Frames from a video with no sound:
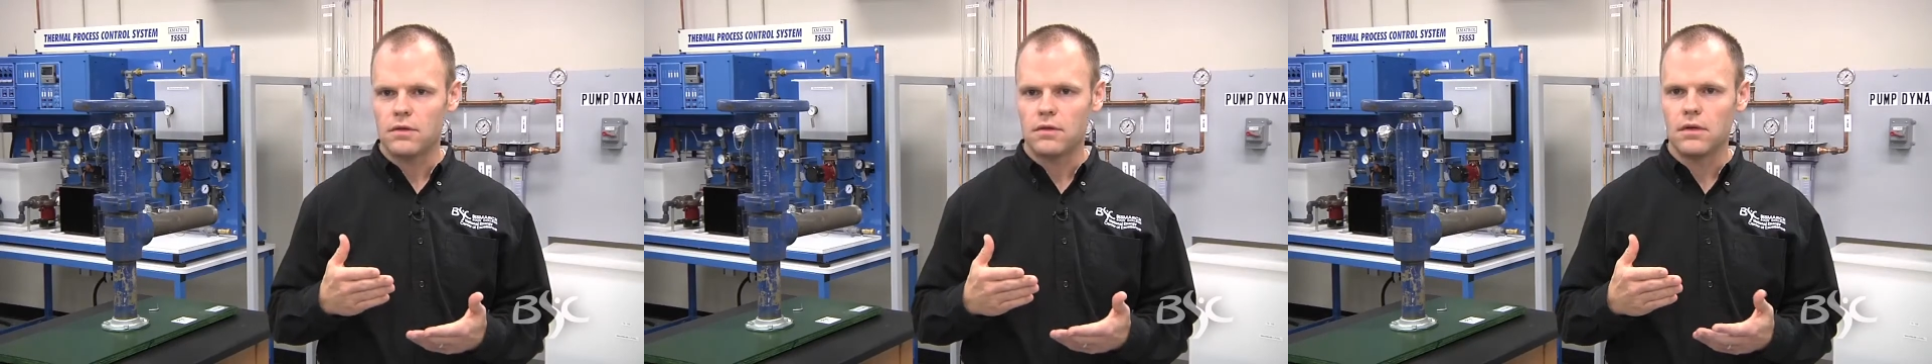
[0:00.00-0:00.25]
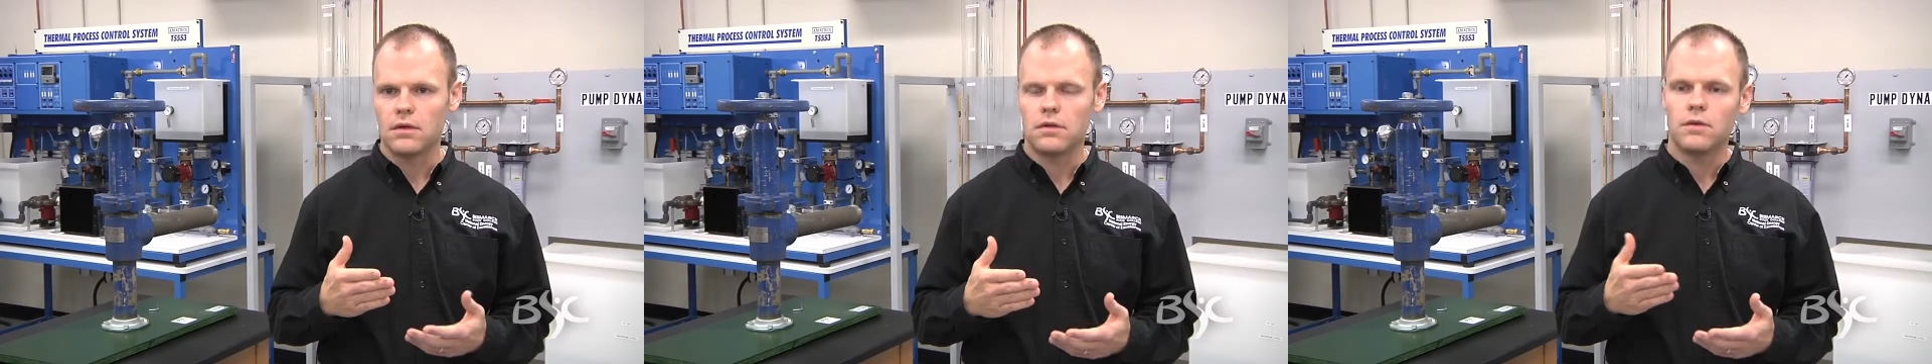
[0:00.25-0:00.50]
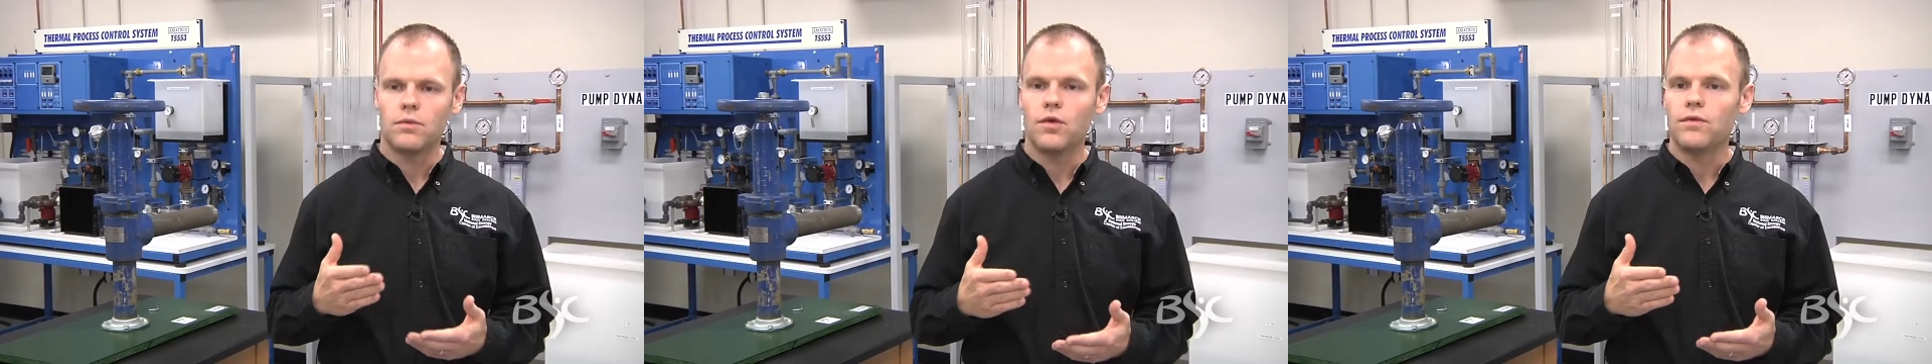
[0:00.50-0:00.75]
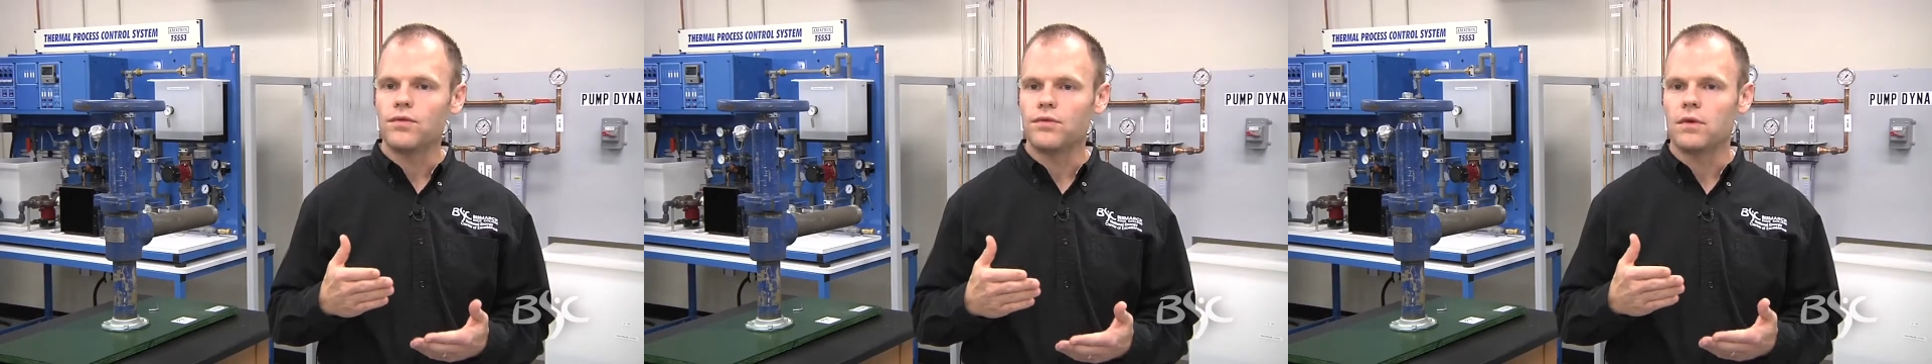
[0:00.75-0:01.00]
to, to
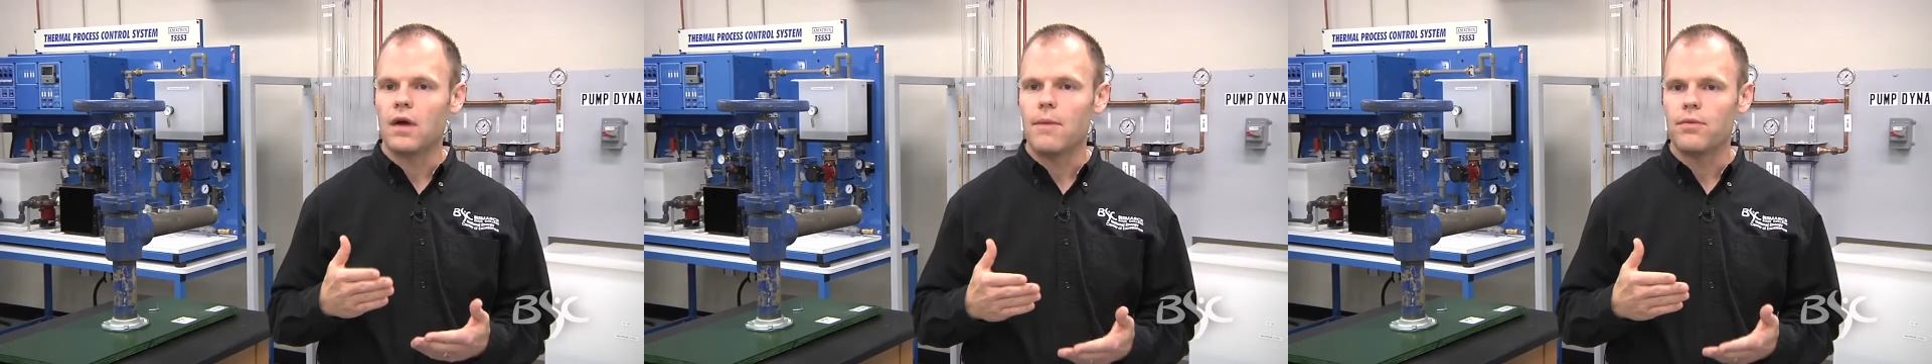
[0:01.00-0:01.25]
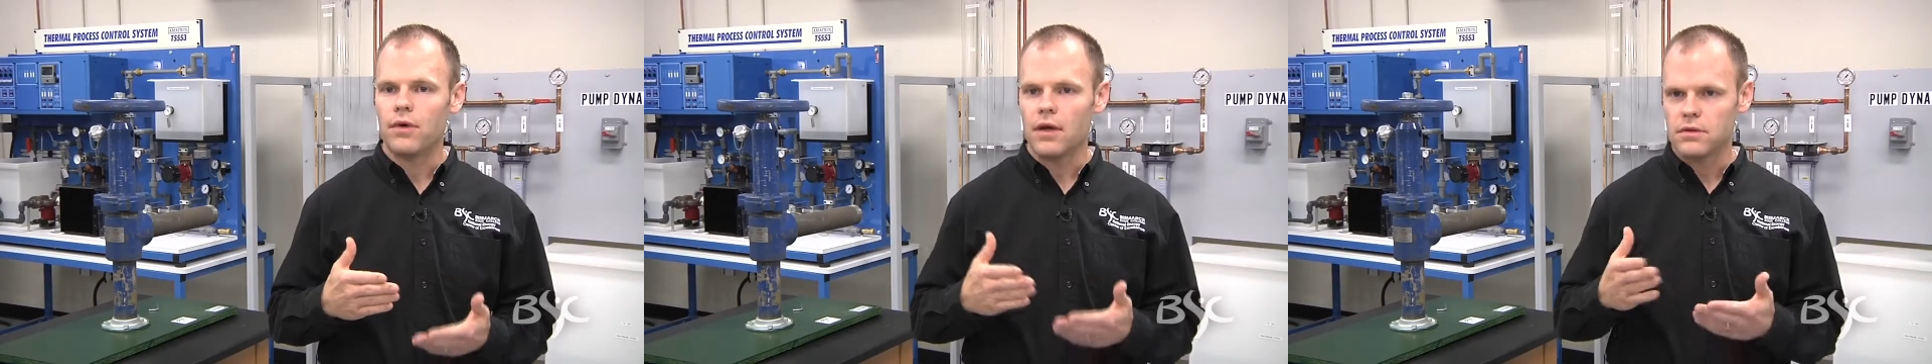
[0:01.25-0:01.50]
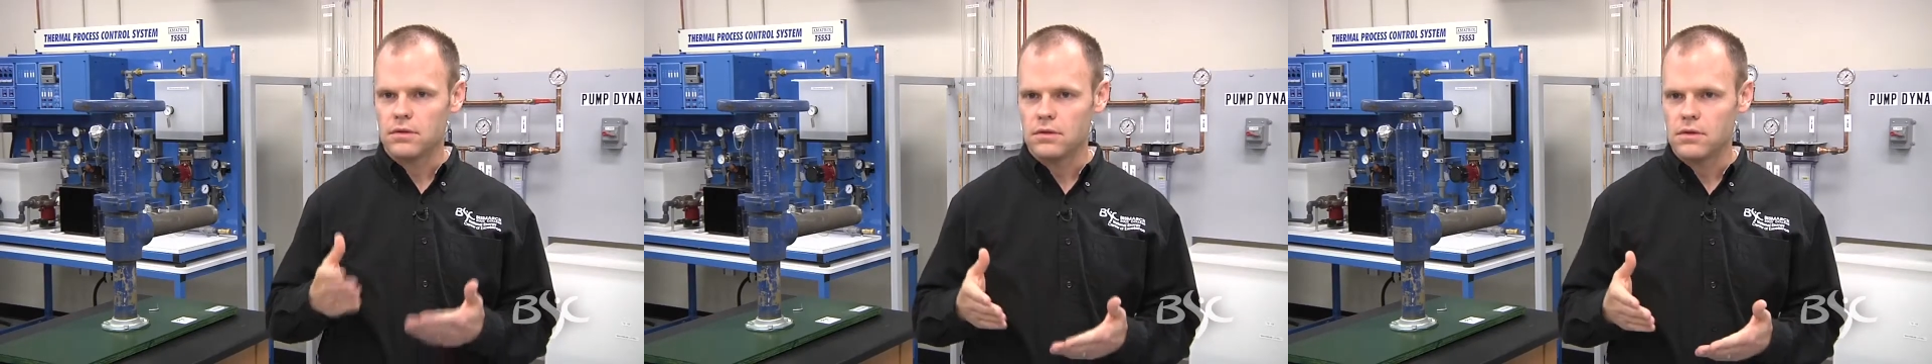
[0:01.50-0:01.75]
move through an operations